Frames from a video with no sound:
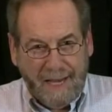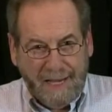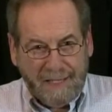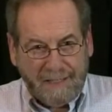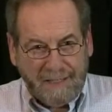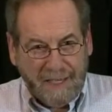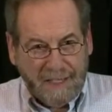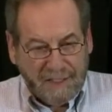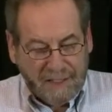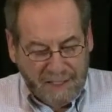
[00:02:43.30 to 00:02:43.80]

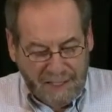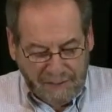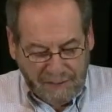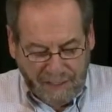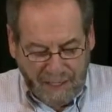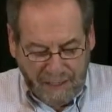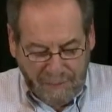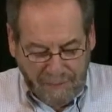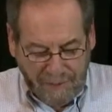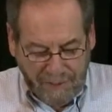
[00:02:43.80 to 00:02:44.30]
At the end of that
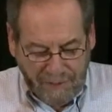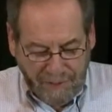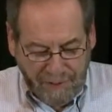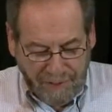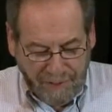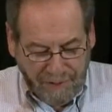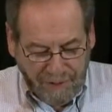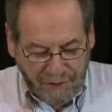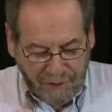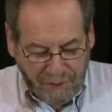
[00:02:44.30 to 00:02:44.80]
time
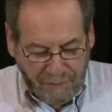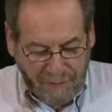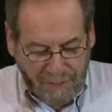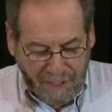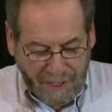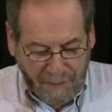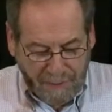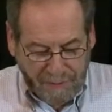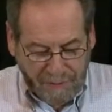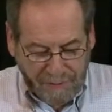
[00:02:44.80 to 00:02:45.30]
period, you should
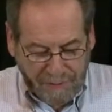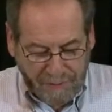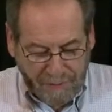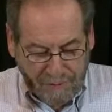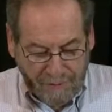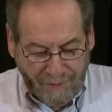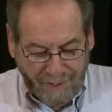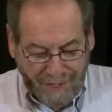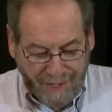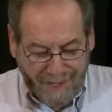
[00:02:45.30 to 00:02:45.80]
be able
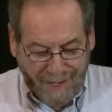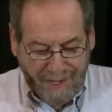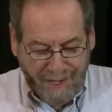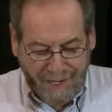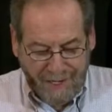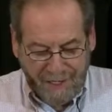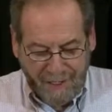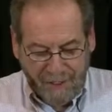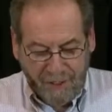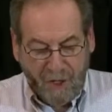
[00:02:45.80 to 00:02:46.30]
to
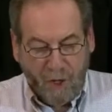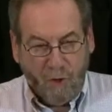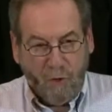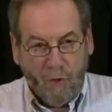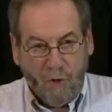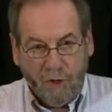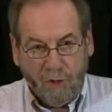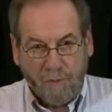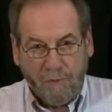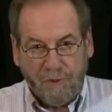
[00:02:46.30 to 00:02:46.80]
know
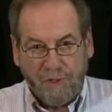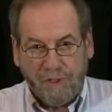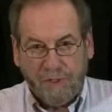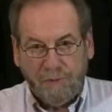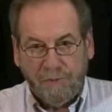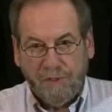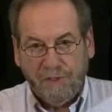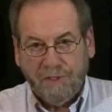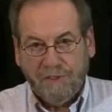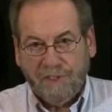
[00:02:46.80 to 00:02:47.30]
all the
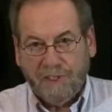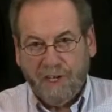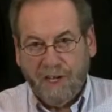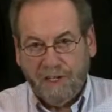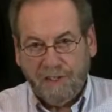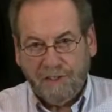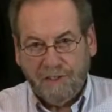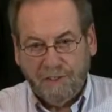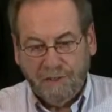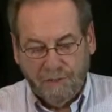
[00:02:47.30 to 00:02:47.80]
principles of the
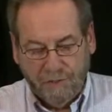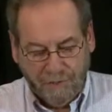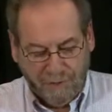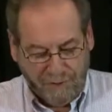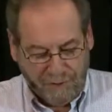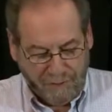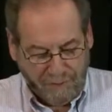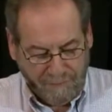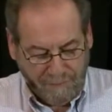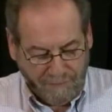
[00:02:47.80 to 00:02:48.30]

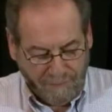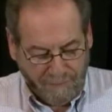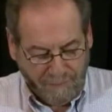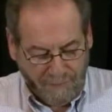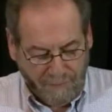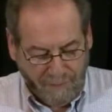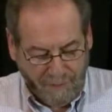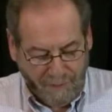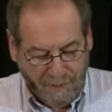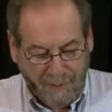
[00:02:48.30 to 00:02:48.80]
Constitution
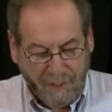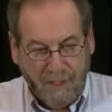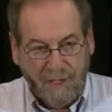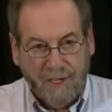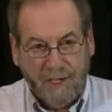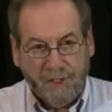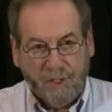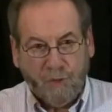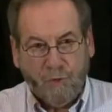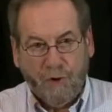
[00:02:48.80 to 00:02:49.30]

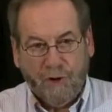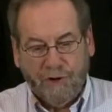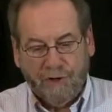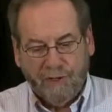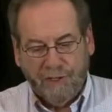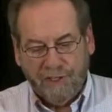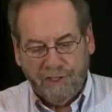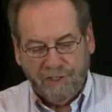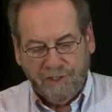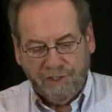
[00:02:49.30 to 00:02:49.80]
and swear
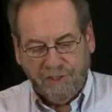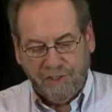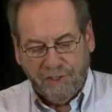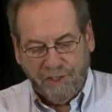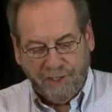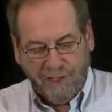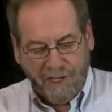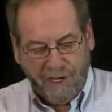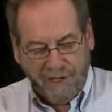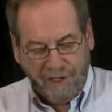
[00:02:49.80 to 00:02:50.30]
allegiance to
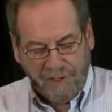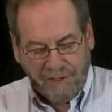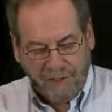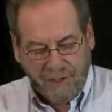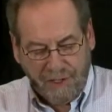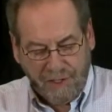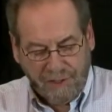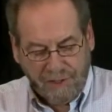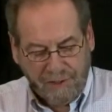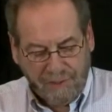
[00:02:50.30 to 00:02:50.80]
the United
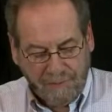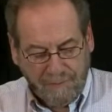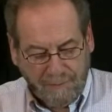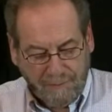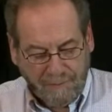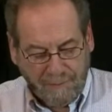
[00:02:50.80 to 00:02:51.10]
States.